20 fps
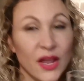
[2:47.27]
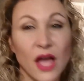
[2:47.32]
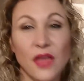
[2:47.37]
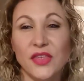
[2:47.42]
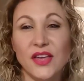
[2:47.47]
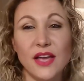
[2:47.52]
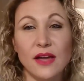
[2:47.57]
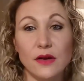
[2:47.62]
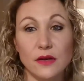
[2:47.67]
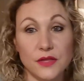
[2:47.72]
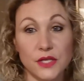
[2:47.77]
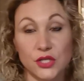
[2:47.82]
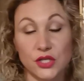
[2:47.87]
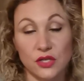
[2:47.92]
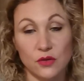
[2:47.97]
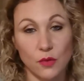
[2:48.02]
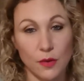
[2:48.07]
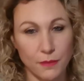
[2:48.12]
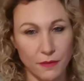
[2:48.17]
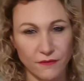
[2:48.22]
I think out of the
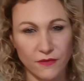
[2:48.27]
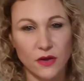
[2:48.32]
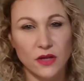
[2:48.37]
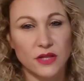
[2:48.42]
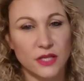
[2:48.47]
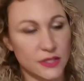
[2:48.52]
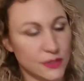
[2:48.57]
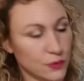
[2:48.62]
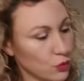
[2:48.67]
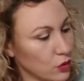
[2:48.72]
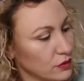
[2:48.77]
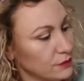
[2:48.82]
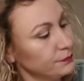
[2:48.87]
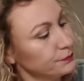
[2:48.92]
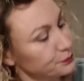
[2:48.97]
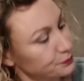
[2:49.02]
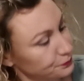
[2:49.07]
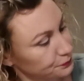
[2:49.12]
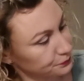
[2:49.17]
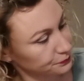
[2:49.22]
two, I prefer this one.
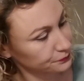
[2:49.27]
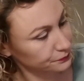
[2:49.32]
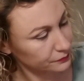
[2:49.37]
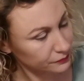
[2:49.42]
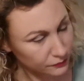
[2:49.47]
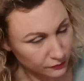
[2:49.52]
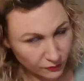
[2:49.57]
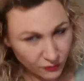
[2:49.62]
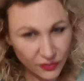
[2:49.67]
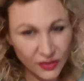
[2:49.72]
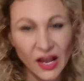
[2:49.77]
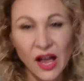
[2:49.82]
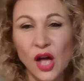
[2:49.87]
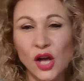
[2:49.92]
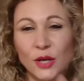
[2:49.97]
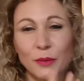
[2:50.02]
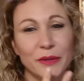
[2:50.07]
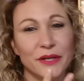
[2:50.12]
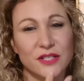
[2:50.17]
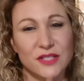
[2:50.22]

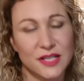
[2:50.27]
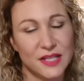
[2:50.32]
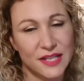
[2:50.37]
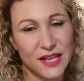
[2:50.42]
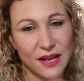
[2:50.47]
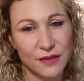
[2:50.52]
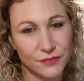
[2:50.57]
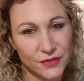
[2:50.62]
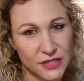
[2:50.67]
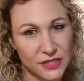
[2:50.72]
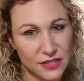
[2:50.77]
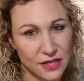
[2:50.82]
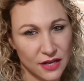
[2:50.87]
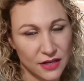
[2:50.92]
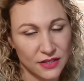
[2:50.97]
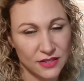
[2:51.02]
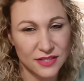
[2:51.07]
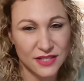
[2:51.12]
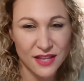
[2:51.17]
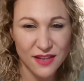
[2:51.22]
Only because of the
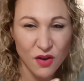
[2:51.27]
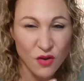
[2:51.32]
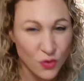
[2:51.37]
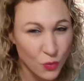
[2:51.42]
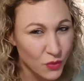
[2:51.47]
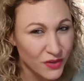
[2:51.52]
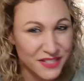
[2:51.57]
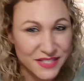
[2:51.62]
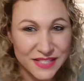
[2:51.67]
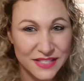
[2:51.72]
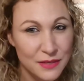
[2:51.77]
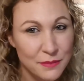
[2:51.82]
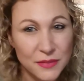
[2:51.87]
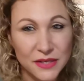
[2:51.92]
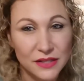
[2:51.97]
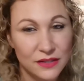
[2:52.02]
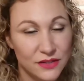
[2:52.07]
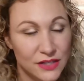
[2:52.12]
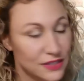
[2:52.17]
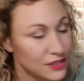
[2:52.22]
aftertaste. They are quite
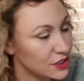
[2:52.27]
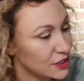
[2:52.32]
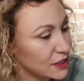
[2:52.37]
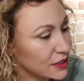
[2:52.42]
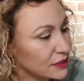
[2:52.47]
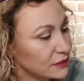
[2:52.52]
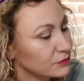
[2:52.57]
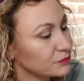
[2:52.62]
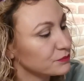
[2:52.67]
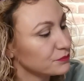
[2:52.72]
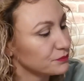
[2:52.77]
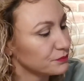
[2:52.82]
similar, actually.